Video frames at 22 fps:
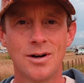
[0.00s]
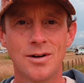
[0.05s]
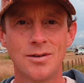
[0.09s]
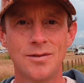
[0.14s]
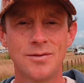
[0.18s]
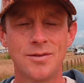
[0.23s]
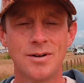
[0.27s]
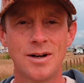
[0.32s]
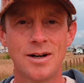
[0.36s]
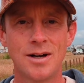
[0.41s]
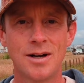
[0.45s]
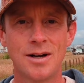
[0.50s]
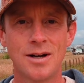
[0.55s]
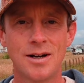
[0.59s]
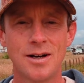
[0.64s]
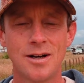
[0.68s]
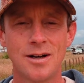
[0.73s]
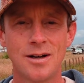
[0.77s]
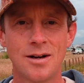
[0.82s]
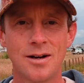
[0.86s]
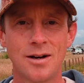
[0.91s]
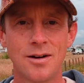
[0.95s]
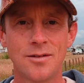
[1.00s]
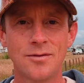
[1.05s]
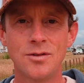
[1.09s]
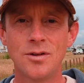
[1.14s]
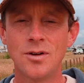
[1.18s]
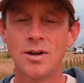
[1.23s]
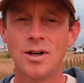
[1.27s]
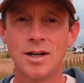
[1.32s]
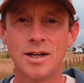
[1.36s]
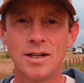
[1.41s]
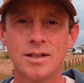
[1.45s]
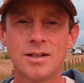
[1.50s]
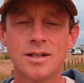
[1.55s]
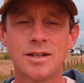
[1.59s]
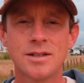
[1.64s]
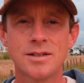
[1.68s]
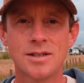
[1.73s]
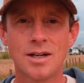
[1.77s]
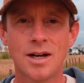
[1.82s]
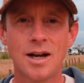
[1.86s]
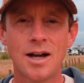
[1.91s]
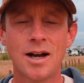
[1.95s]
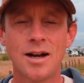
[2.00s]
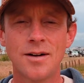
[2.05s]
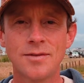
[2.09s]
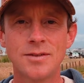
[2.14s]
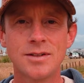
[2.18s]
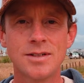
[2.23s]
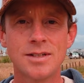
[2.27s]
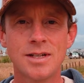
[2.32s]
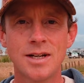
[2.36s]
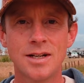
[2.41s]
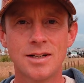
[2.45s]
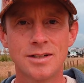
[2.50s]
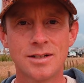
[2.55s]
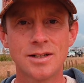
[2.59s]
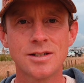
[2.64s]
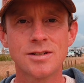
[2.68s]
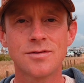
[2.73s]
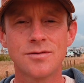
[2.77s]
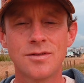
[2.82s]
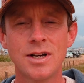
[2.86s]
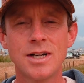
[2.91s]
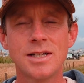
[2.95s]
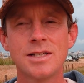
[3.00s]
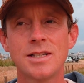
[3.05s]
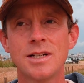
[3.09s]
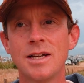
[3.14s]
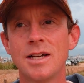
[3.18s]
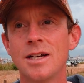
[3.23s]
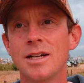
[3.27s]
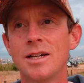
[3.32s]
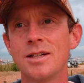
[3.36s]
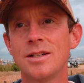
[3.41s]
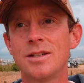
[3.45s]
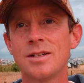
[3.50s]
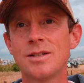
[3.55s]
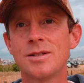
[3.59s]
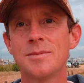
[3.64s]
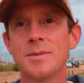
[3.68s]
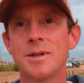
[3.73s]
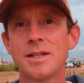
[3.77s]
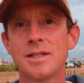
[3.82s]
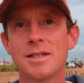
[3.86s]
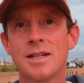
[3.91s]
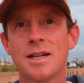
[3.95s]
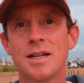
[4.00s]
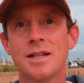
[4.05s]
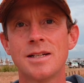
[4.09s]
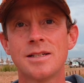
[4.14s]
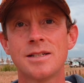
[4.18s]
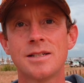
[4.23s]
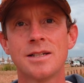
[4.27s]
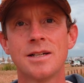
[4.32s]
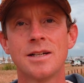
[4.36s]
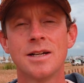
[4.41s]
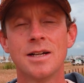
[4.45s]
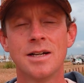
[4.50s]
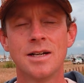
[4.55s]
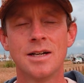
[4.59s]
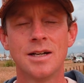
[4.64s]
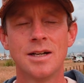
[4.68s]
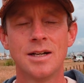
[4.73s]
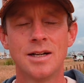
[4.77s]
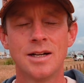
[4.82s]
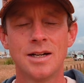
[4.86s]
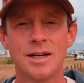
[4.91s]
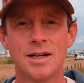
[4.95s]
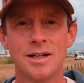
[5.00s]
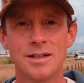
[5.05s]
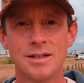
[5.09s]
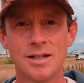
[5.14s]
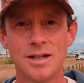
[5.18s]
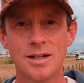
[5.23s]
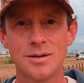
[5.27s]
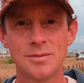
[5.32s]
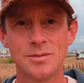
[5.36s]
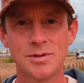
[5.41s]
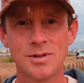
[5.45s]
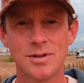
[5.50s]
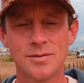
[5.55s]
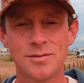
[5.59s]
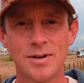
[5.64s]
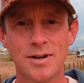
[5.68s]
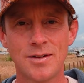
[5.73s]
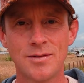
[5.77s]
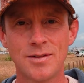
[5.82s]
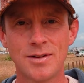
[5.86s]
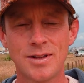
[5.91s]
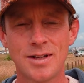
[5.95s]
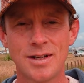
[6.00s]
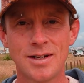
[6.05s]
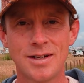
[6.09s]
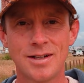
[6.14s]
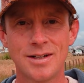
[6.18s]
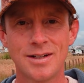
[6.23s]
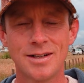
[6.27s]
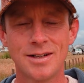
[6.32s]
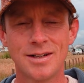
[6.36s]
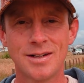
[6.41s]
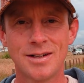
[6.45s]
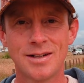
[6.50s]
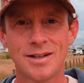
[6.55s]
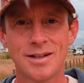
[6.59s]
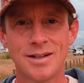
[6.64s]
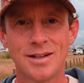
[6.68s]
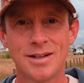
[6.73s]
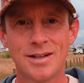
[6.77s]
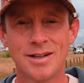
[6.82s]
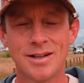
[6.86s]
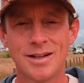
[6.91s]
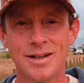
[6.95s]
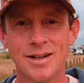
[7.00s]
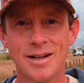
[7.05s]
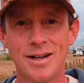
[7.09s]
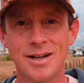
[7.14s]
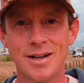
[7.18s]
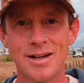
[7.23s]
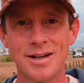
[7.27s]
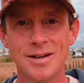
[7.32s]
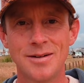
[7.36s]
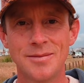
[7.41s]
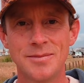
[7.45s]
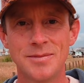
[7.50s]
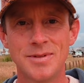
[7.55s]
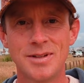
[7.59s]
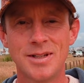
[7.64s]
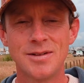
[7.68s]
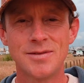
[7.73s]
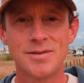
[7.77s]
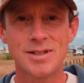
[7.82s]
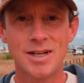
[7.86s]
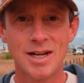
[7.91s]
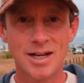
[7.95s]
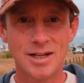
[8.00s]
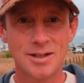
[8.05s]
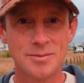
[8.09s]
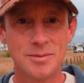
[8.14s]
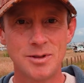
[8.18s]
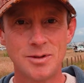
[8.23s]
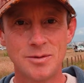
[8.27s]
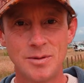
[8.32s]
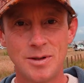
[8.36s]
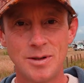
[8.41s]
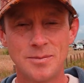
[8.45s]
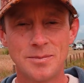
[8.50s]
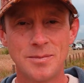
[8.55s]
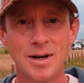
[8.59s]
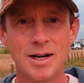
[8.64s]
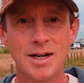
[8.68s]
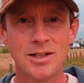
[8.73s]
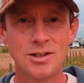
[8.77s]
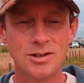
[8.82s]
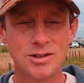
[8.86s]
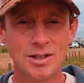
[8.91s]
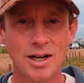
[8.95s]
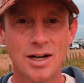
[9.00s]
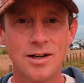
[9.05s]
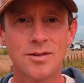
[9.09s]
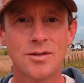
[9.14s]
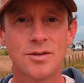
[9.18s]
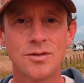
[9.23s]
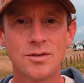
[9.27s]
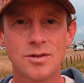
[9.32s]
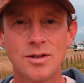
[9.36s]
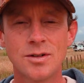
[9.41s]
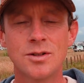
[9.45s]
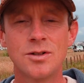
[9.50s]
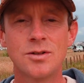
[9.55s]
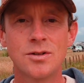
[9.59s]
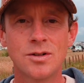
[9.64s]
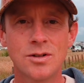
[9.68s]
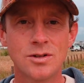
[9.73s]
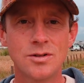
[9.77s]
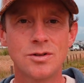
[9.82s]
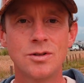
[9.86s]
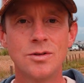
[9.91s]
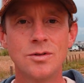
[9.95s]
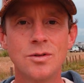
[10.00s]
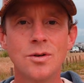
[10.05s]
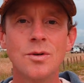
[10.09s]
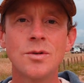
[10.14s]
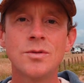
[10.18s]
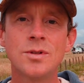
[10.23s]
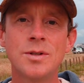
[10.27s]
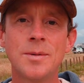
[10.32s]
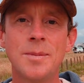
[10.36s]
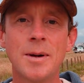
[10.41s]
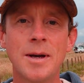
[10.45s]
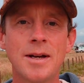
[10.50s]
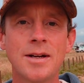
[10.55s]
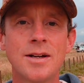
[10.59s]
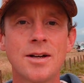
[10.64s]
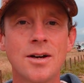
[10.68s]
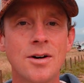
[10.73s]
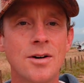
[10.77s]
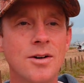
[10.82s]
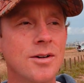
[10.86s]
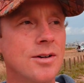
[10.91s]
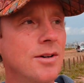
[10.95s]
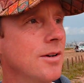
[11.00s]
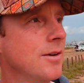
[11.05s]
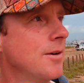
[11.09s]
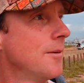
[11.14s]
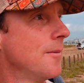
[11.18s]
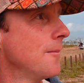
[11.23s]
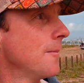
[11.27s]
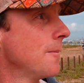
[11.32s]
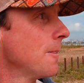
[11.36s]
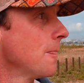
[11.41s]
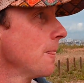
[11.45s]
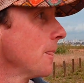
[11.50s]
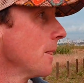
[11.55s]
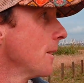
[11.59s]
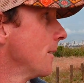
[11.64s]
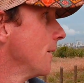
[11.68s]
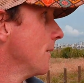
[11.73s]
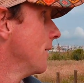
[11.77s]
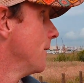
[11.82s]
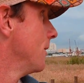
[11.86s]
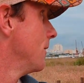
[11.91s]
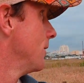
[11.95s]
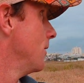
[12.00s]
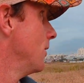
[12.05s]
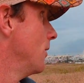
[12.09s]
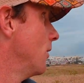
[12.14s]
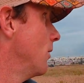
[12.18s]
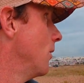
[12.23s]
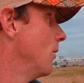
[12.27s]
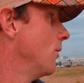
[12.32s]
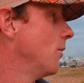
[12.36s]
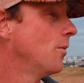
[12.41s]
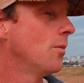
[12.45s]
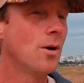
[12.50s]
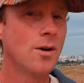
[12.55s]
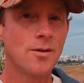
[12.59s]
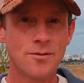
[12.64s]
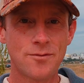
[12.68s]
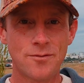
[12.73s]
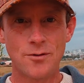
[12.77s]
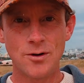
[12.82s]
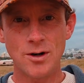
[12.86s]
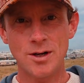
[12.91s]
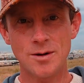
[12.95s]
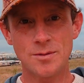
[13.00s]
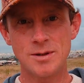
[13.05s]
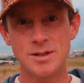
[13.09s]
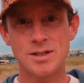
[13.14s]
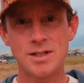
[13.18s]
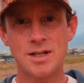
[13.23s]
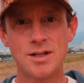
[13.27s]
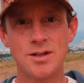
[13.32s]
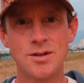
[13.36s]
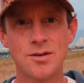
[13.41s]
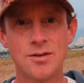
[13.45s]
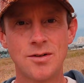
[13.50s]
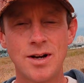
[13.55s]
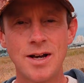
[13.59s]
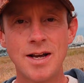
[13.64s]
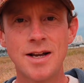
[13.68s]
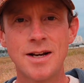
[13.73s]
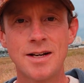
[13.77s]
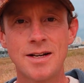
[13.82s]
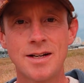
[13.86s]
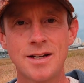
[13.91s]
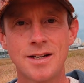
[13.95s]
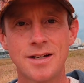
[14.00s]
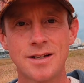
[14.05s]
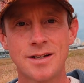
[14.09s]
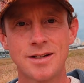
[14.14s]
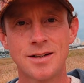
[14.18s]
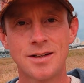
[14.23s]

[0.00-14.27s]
of you. And it does, I have to say, it does resonate and it does make sense in terms of everything they've said between my shadow, because depending on what frequency you're in,